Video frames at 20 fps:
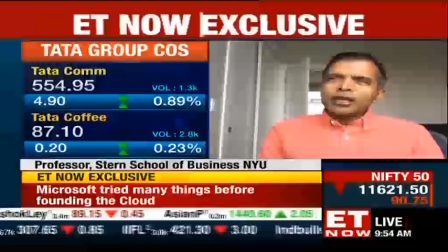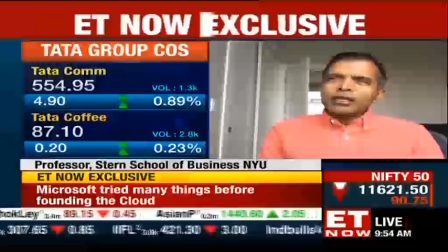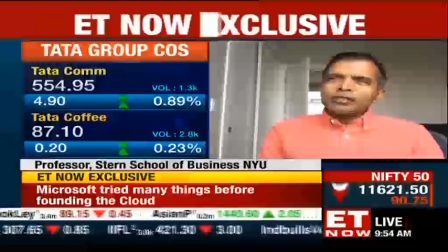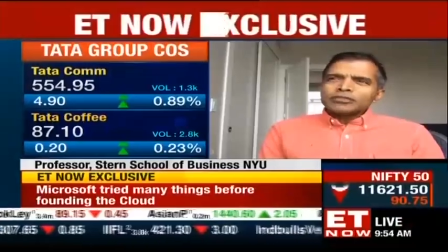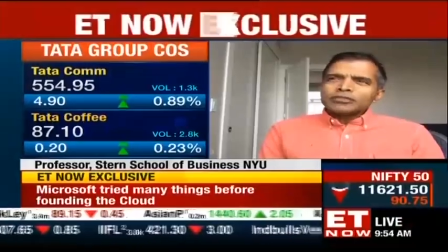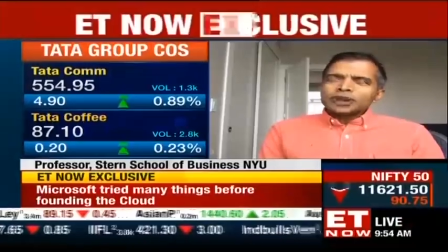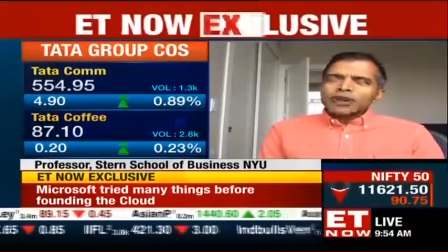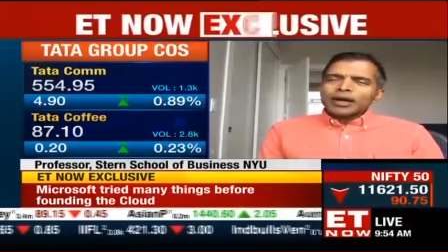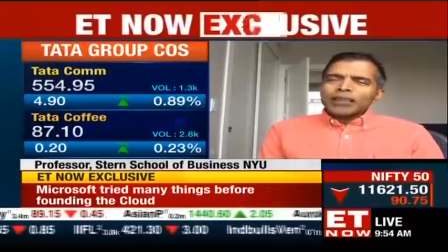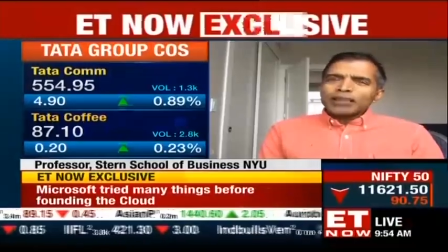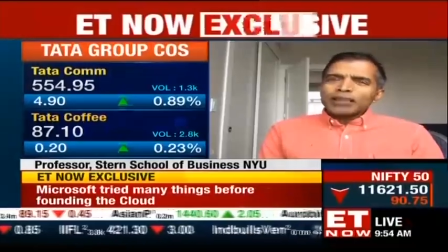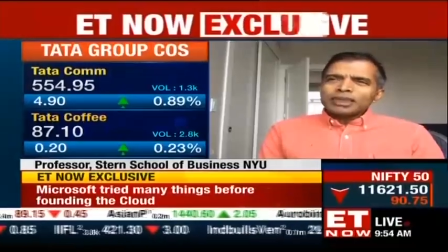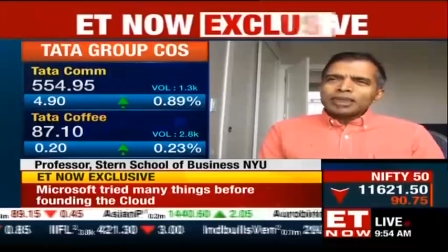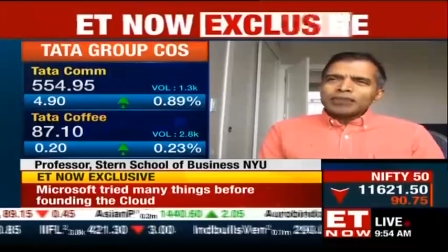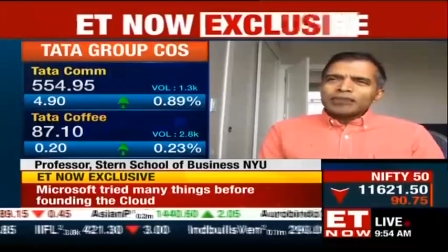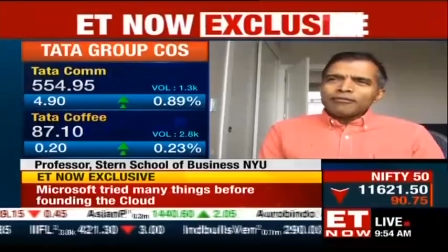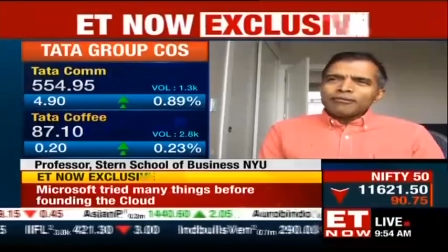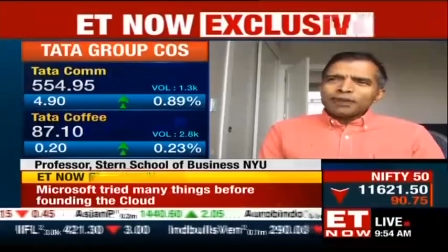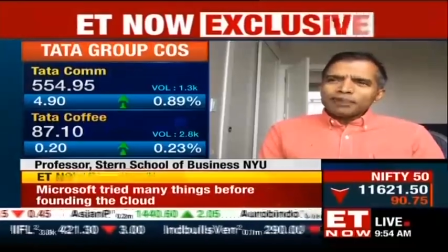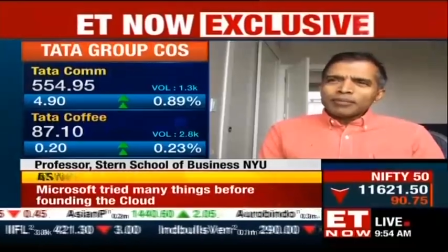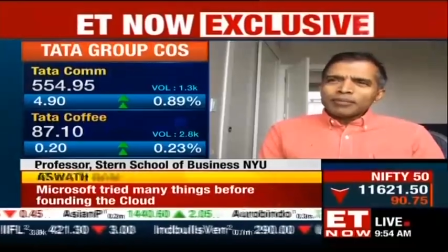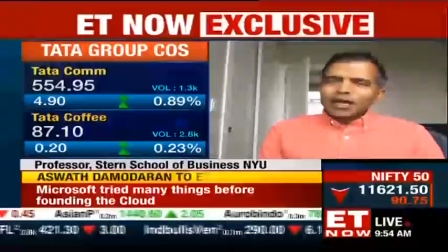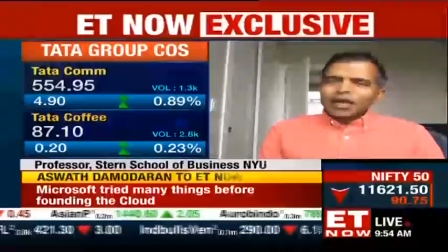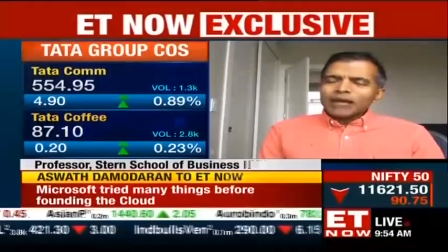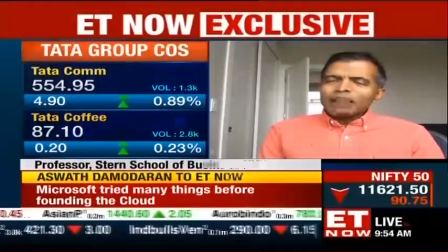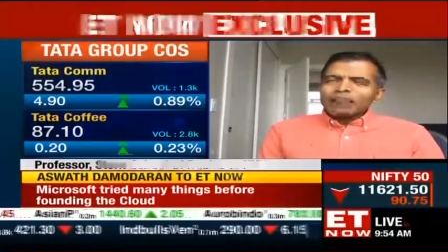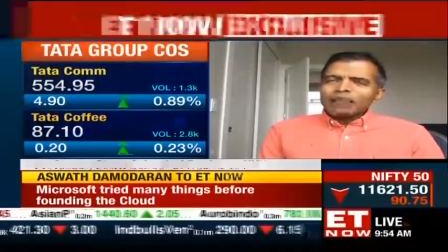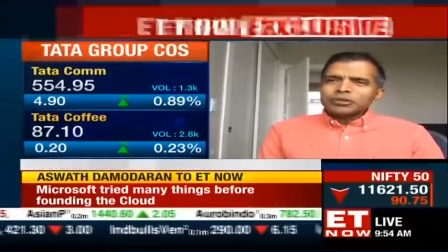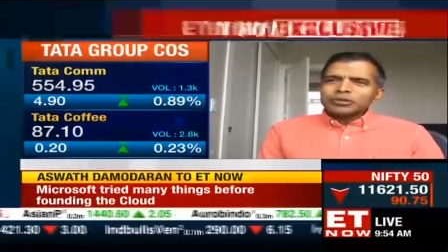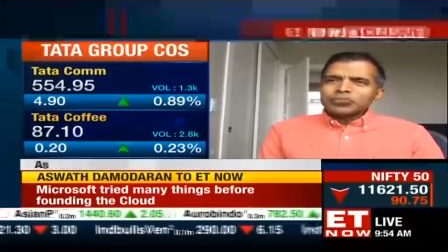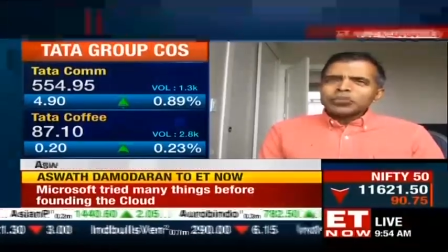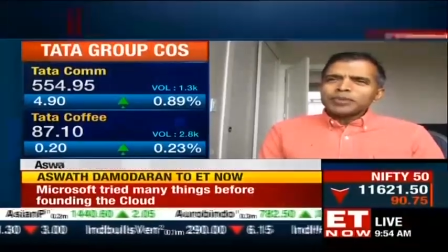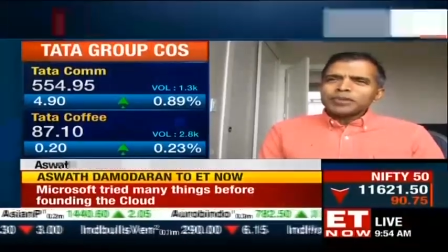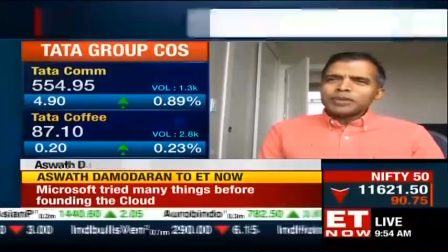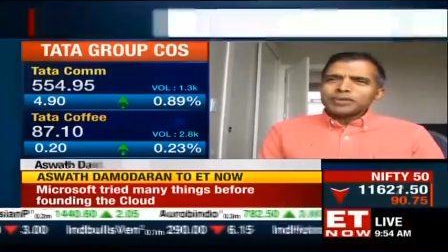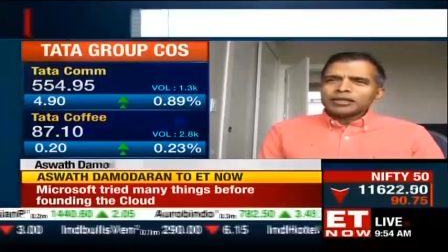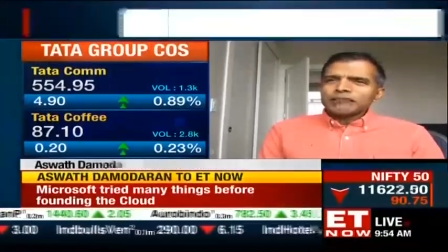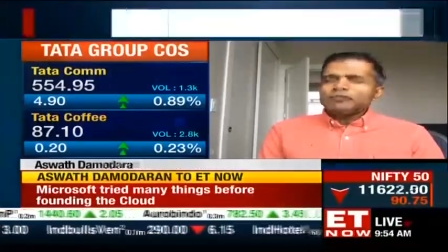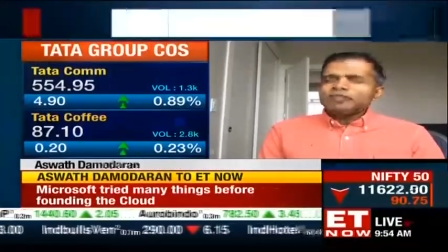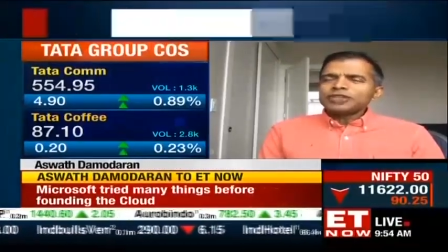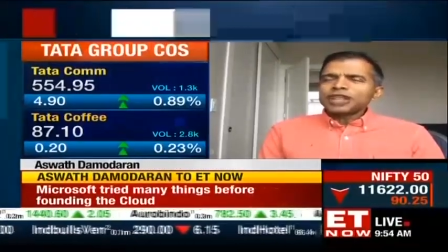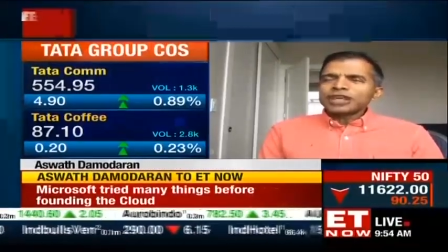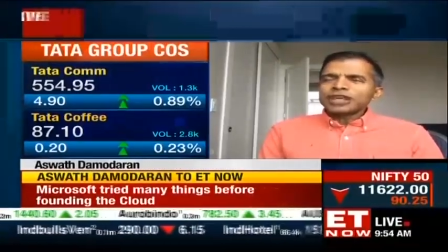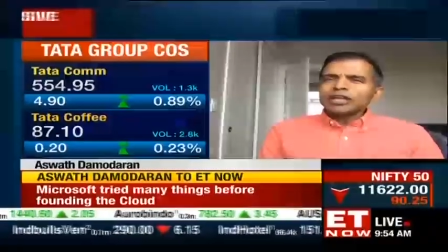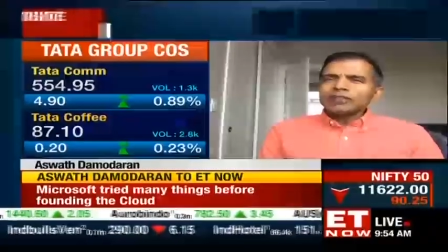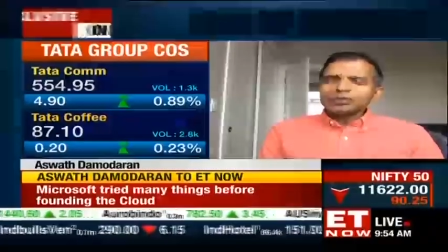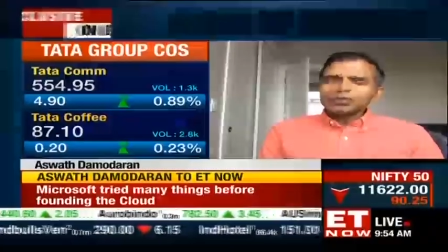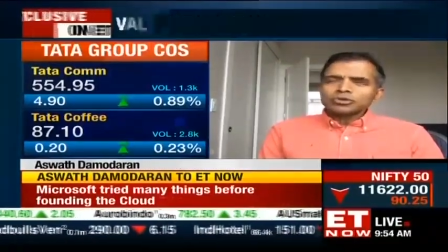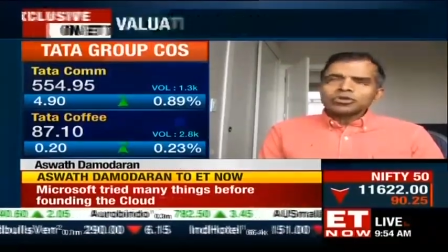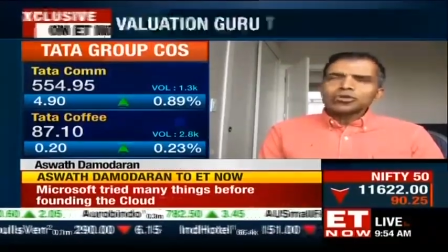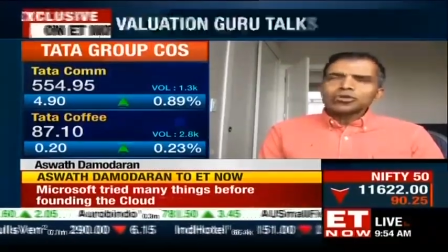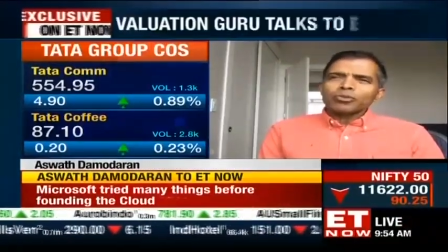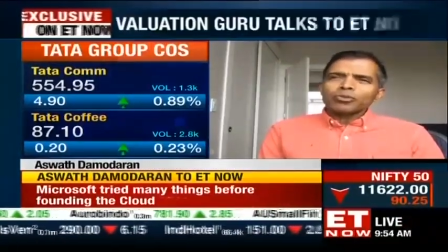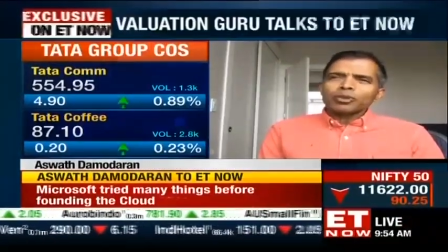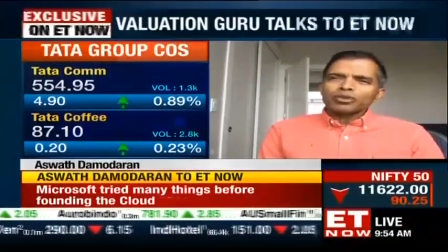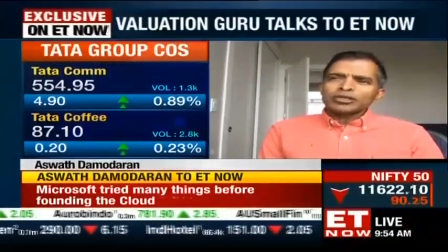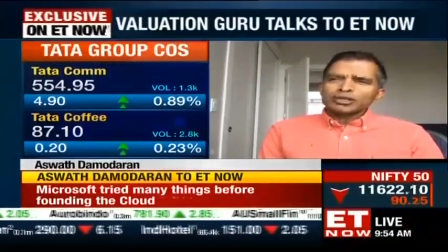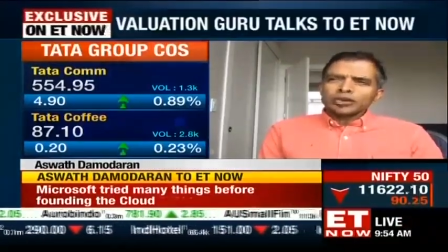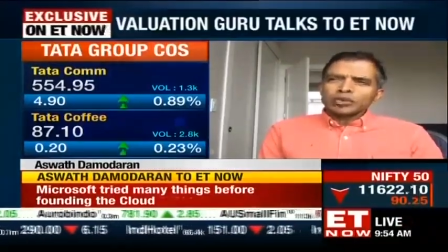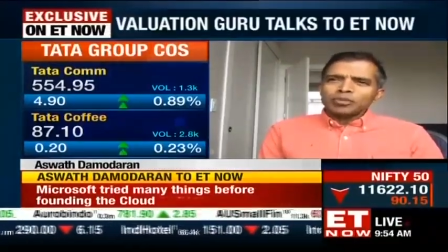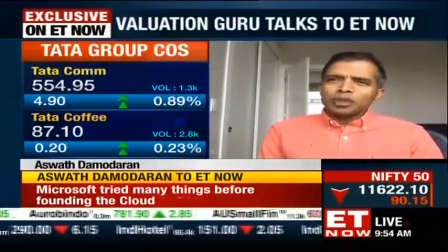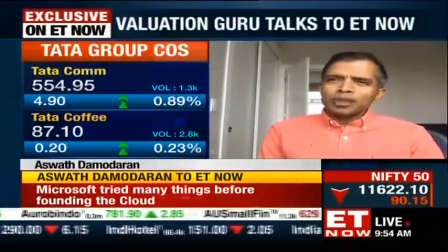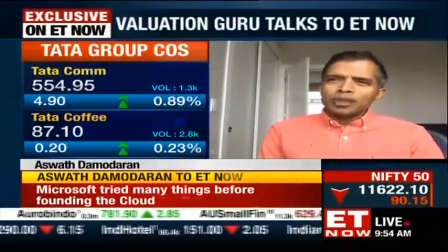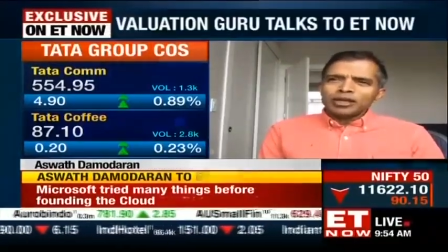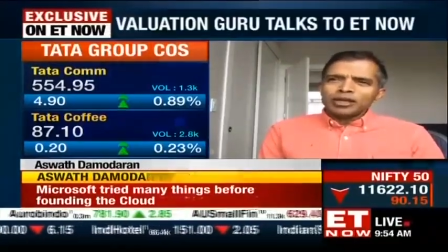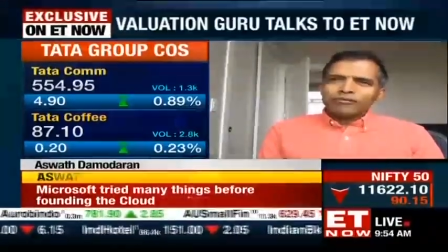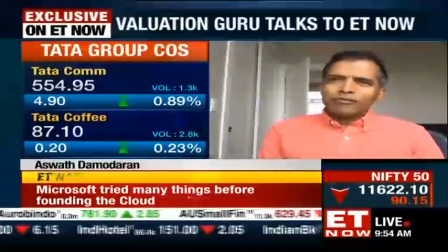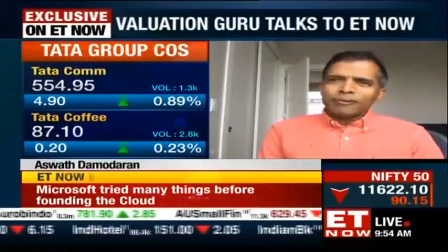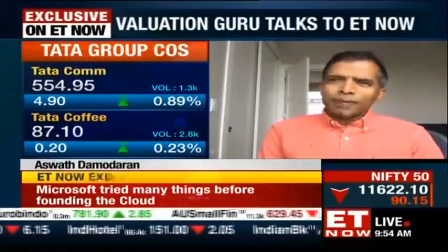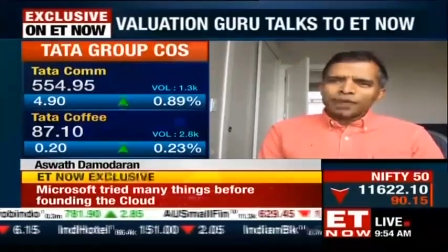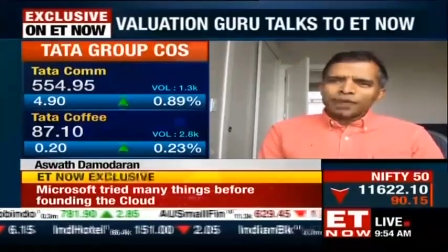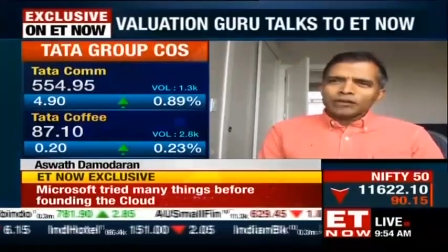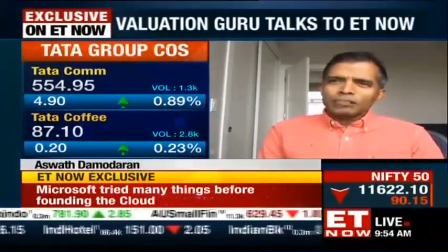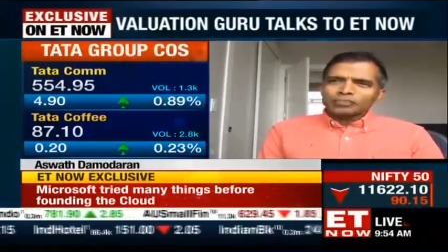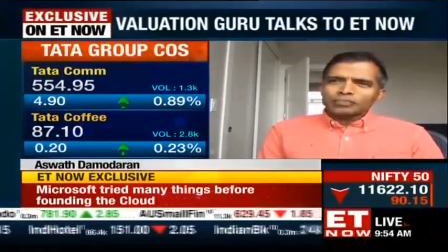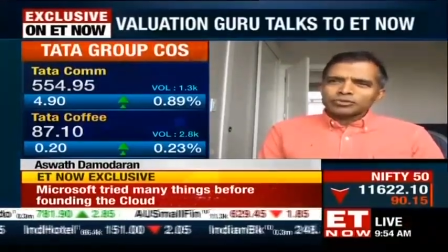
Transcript: So I think from that perspective, change was always going to be difficult.